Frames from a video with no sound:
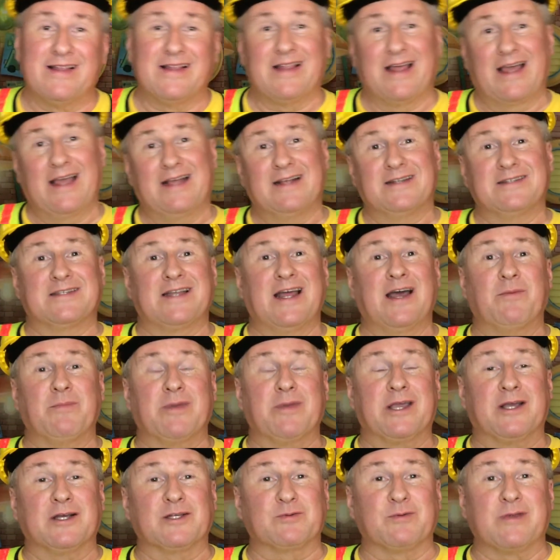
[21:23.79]
Hands down,
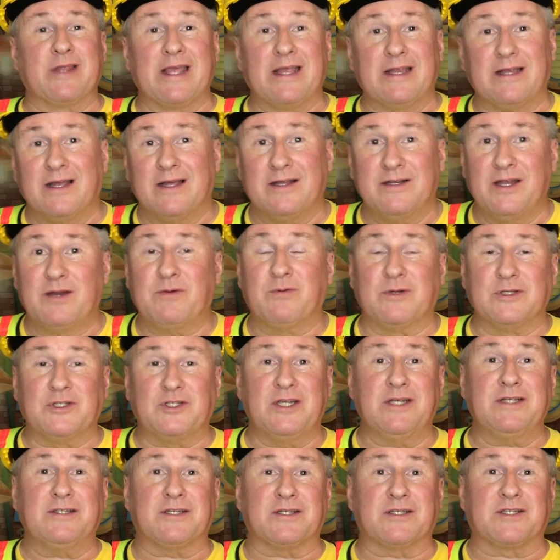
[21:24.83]
because when they did what
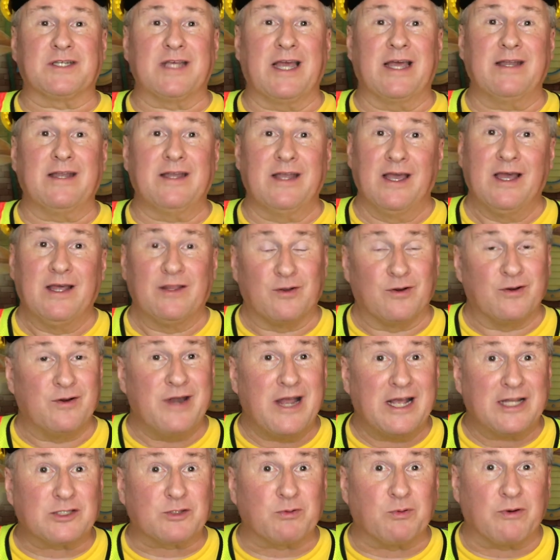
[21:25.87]
Jesus said, their
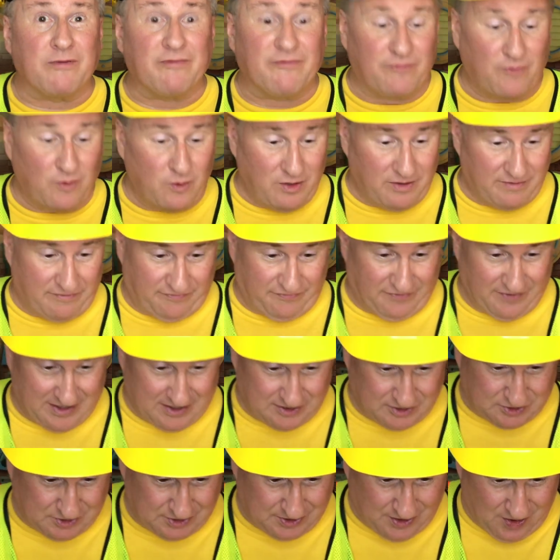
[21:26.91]
nets were full of
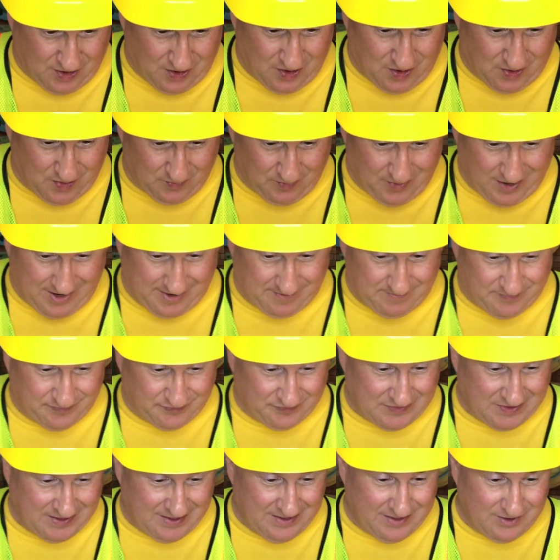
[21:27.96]
fish. All right.
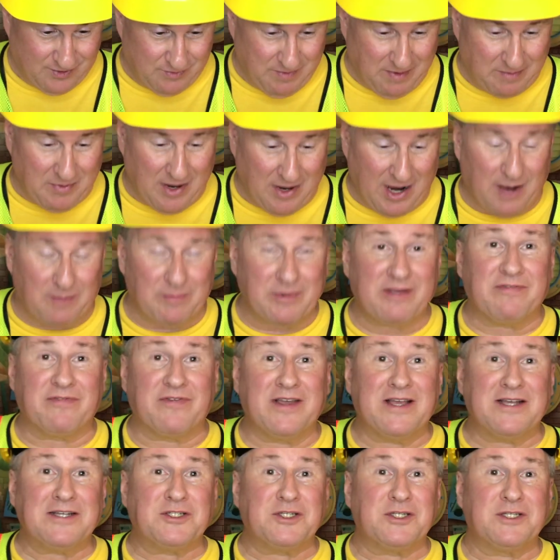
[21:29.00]
Remember how many
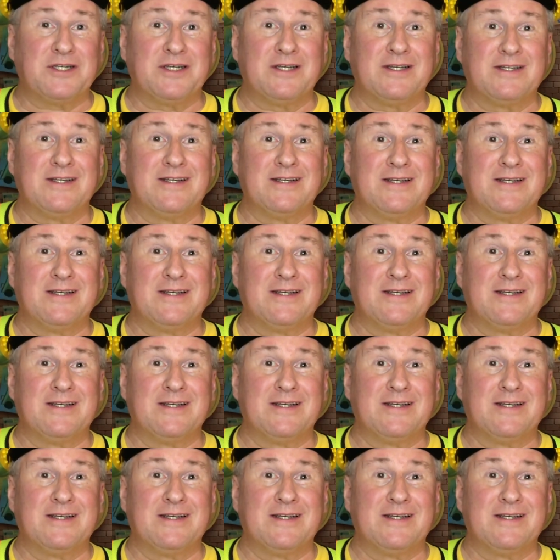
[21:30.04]
fish?